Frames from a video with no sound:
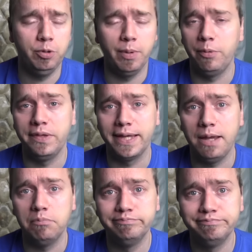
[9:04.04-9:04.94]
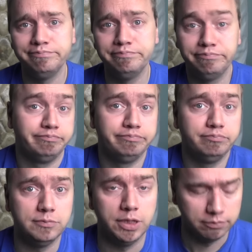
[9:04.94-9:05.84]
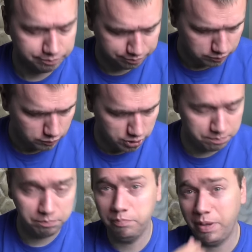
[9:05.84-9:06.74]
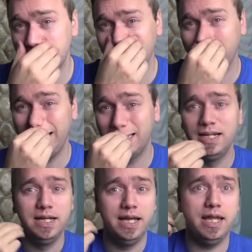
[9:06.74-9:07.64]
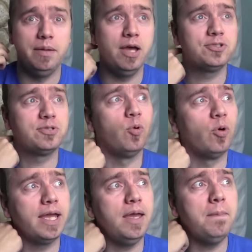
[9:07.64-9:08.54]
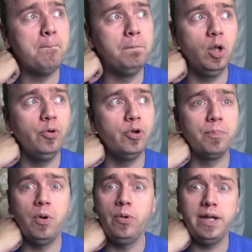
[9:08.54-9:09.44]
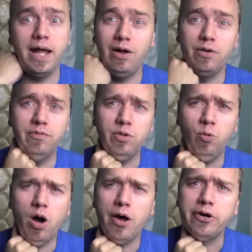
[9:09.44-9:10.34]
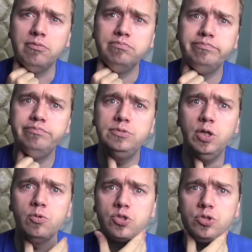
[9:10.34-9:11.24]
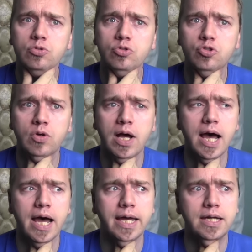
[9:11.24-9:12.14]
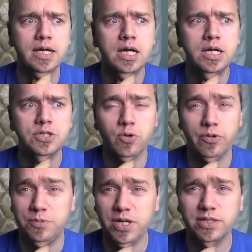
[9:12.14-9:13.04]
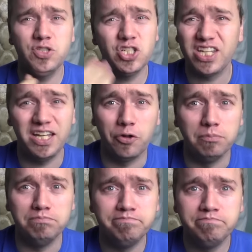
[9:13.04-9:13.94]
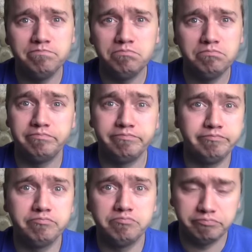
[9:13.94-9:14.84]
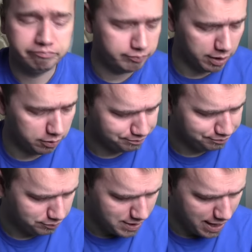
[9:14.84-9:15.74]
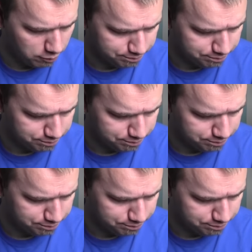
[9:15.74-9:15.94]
might win the game. You know, just basically, in a Maelstrom war game, blow your opponent out of the water. Don't try to score the objectives, just kill them. You know, Tau.